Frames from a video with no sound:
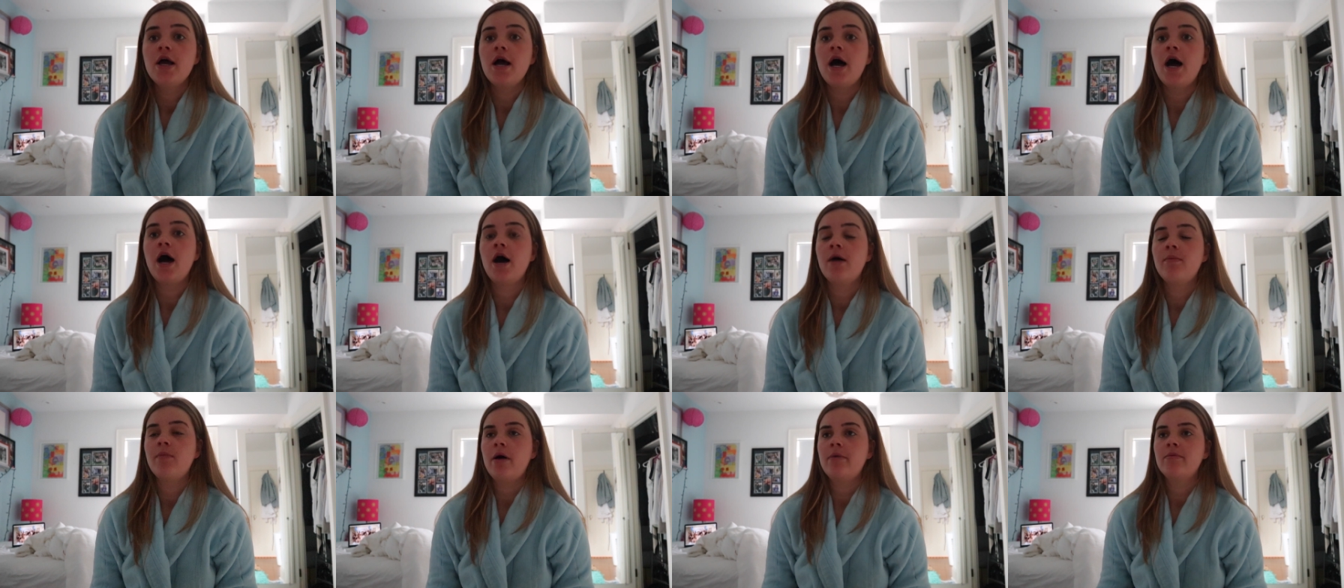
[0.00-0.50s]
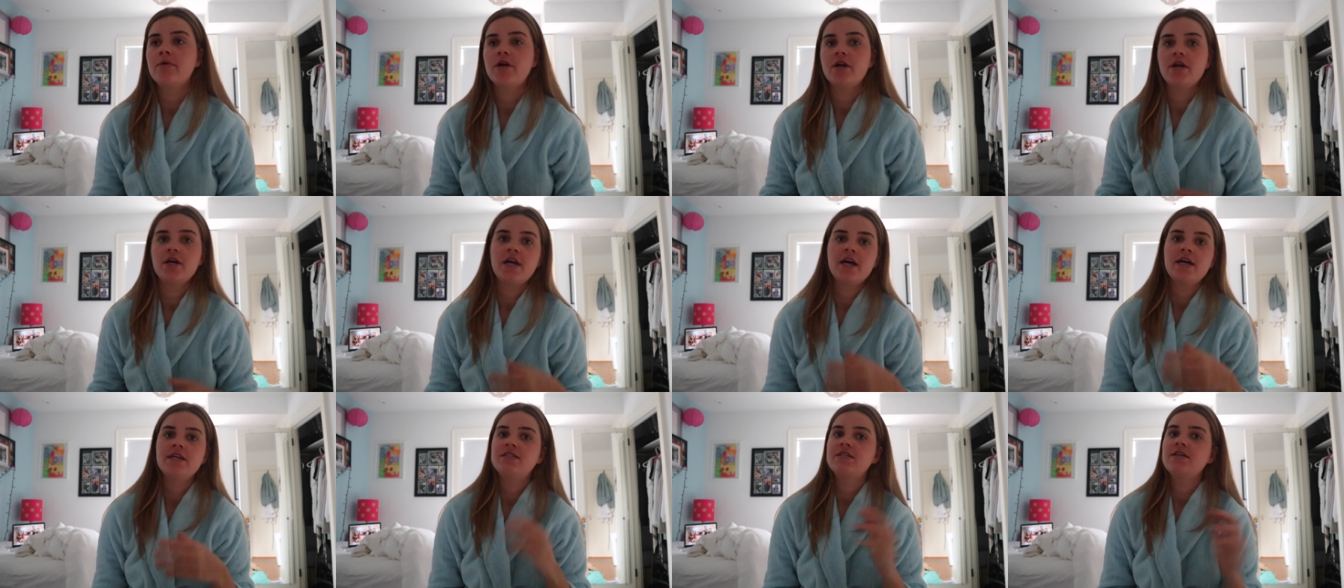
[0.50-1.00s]
Um, I'm going to
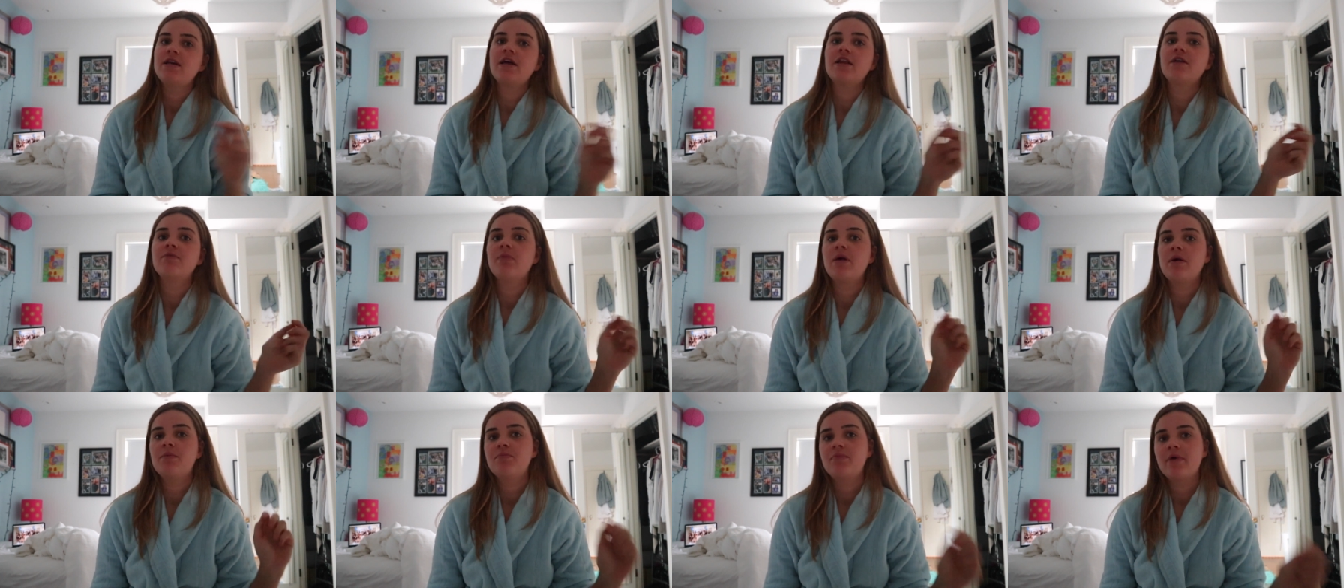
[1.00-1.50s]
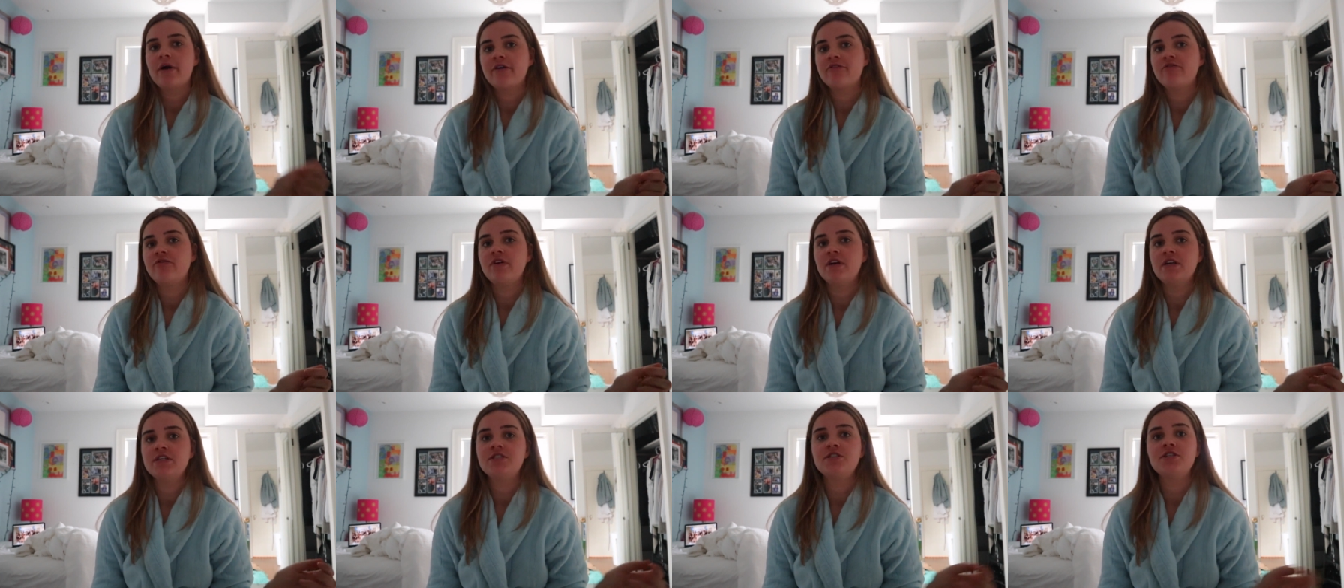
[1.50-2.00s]
get together my
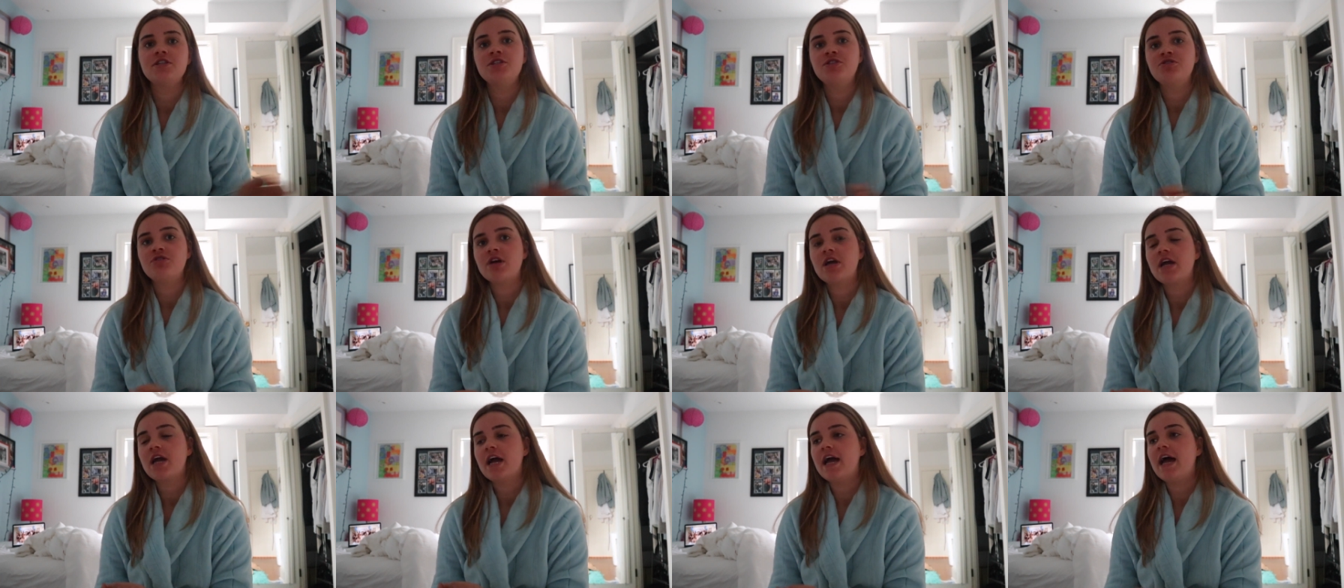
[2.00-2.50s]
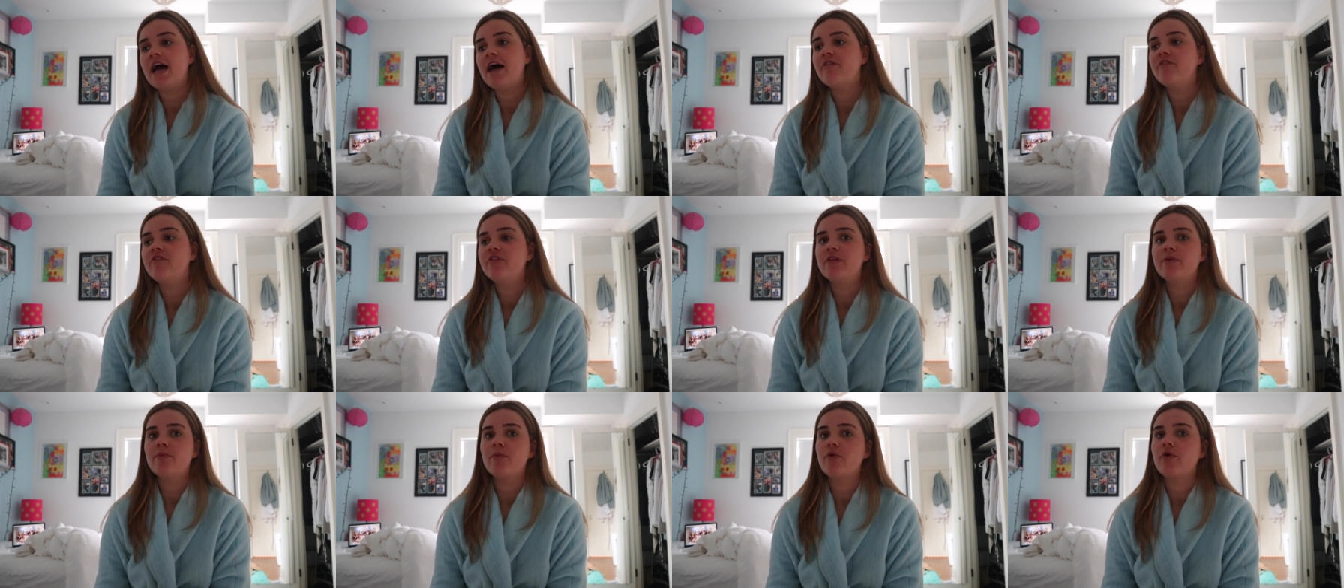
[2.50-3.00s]
breakfast to drink I have
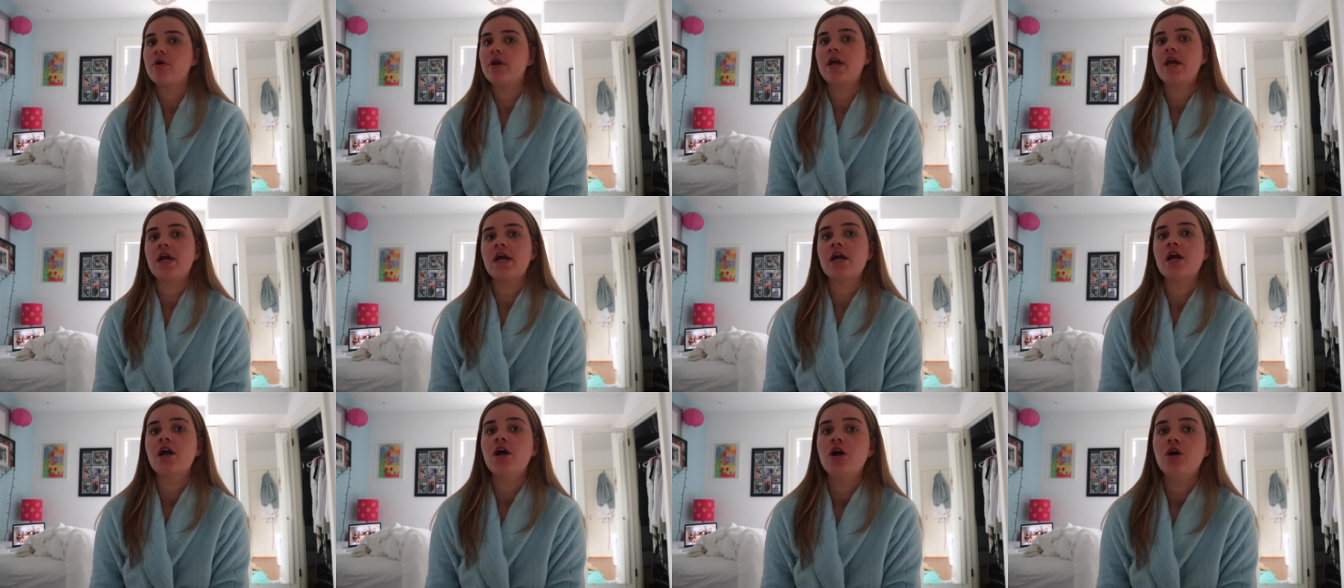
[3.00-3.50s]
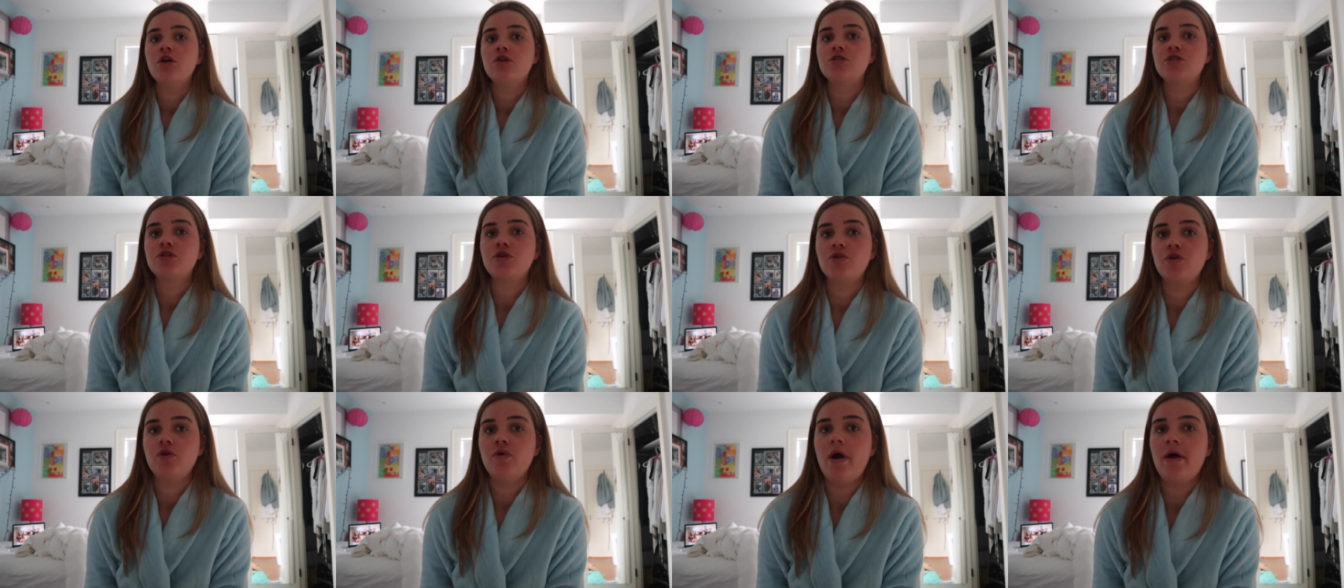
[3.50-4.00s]
in the morning,
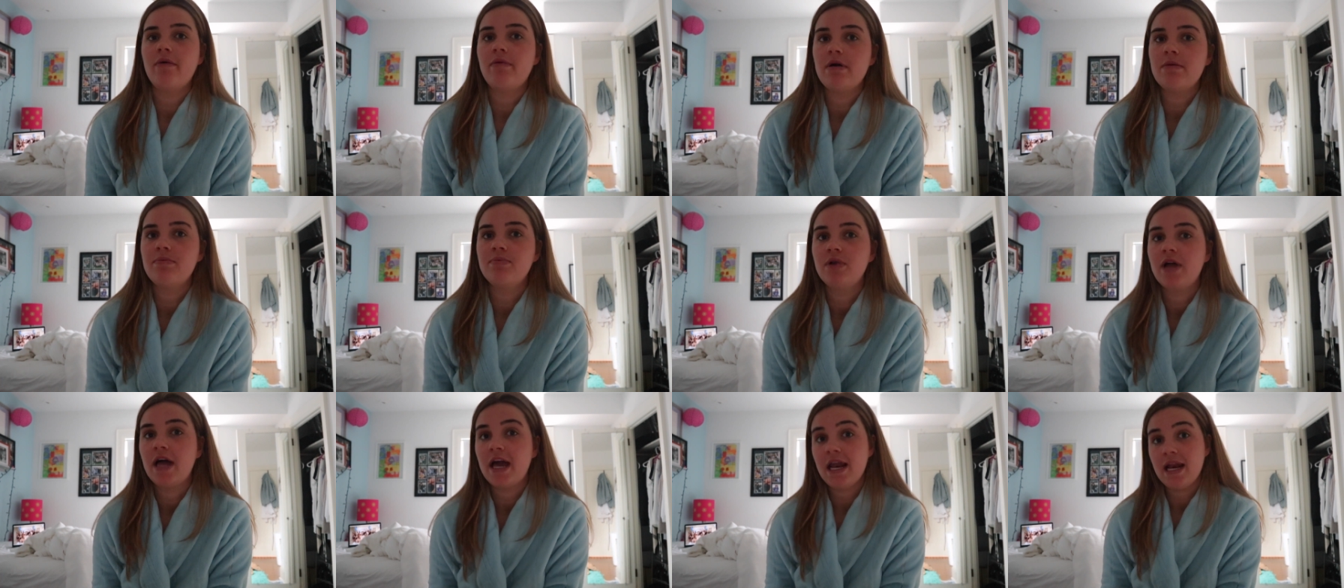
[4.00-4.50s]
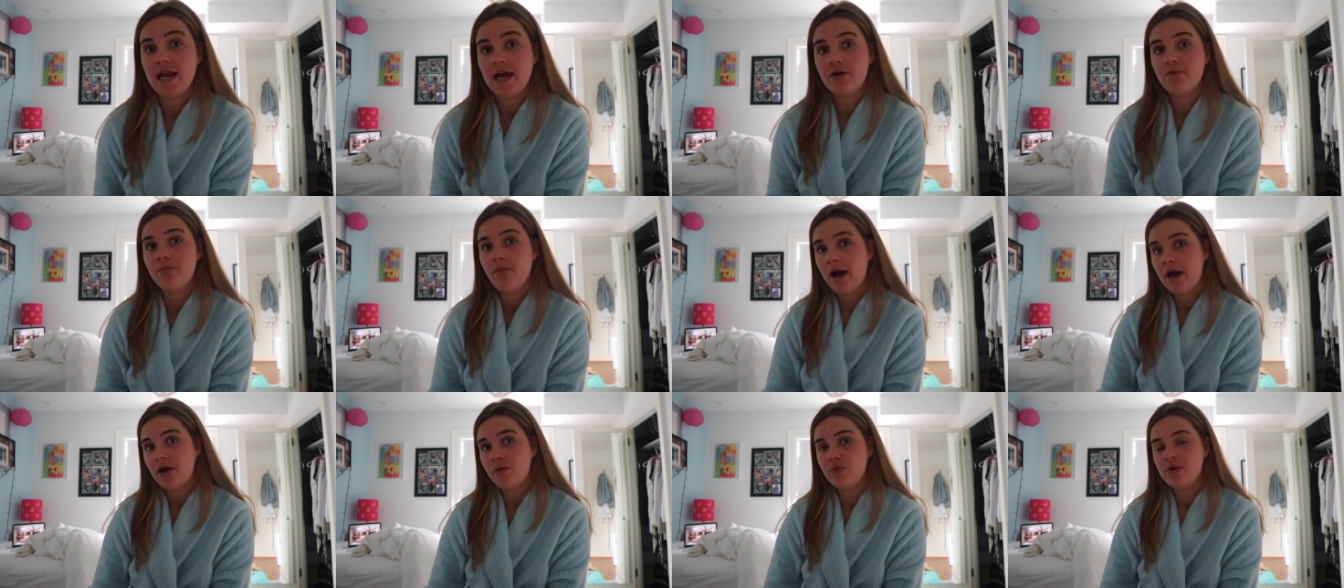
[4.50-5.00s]
show you how I plan out
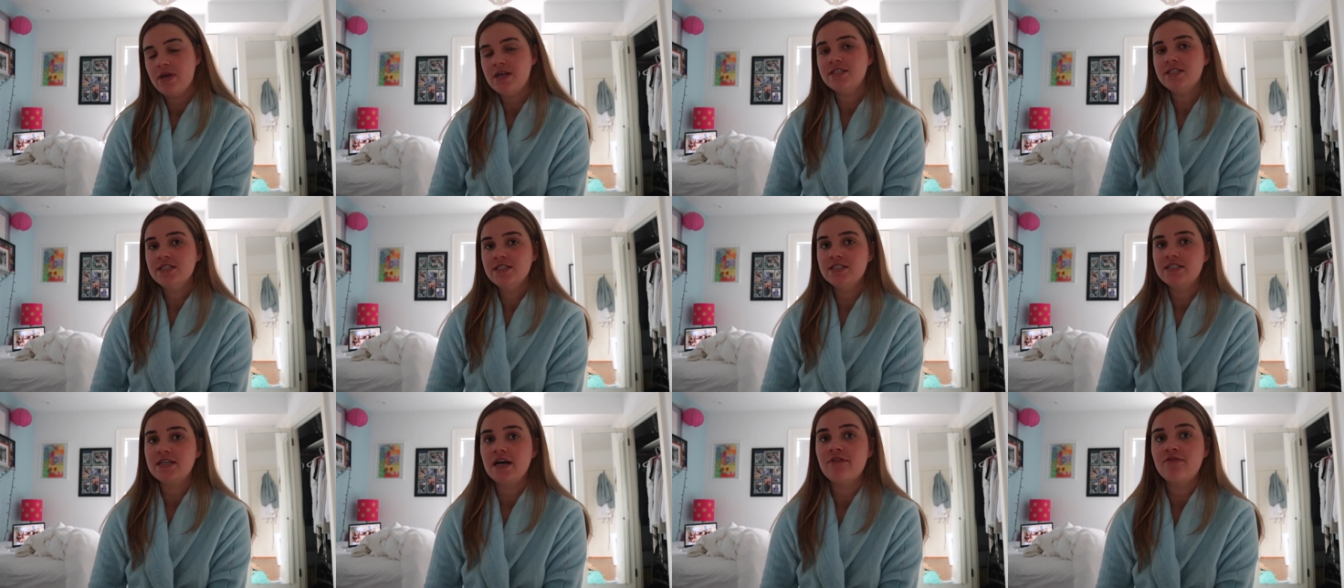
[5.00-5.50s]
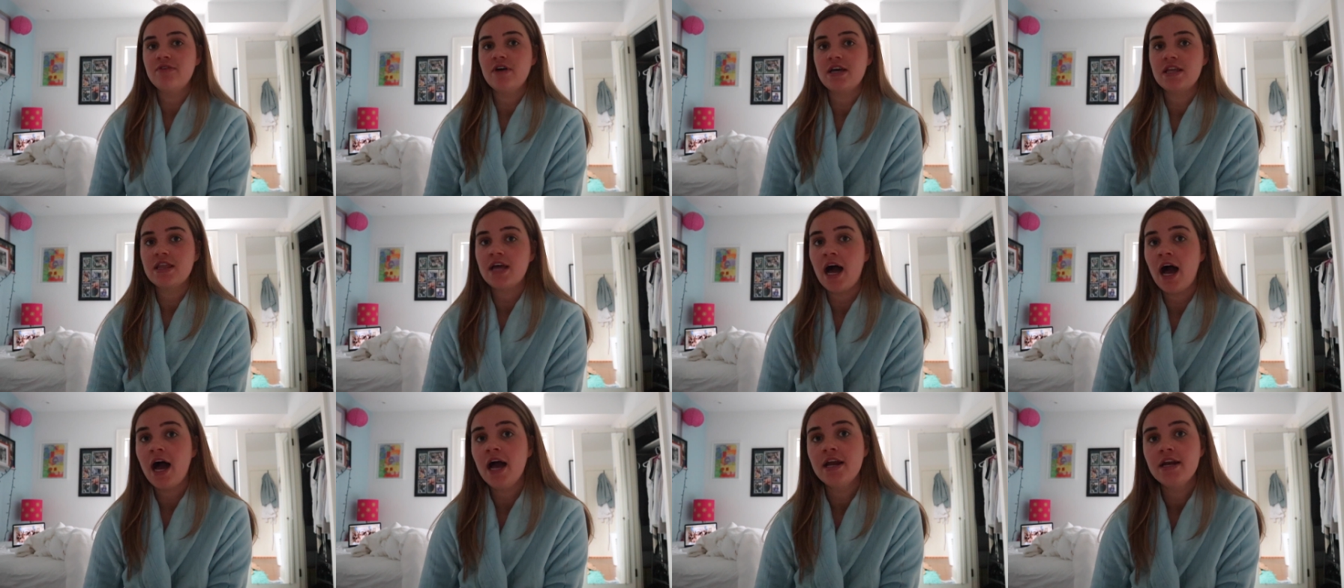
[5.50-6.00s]
my weeks and stuff like
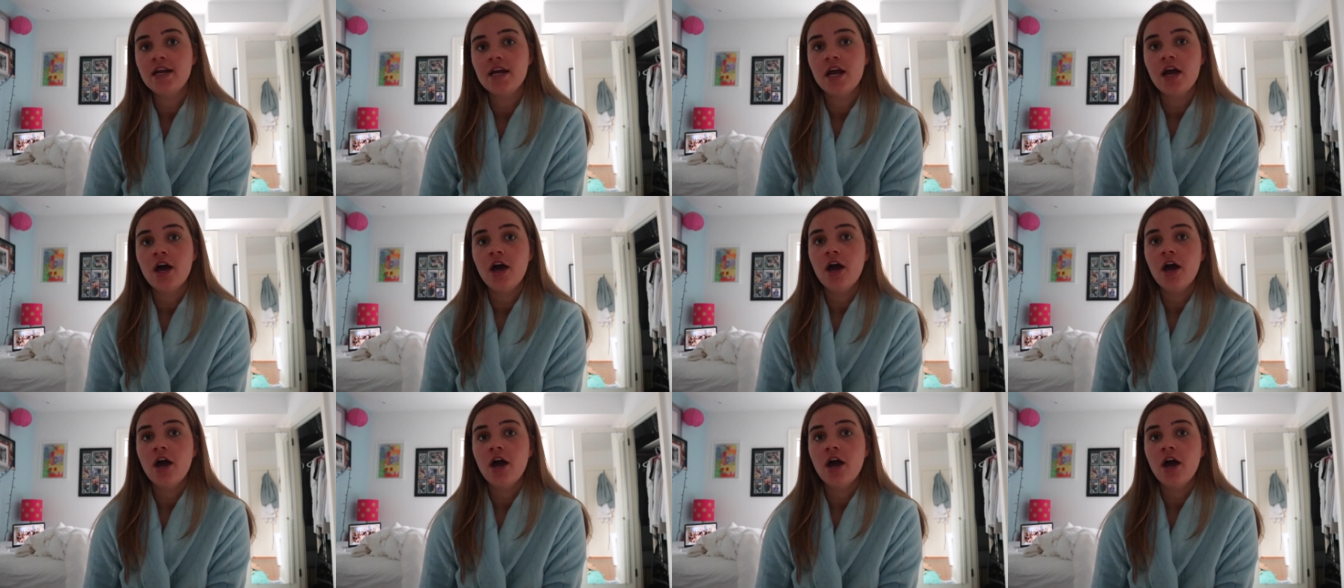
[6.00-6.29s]
that.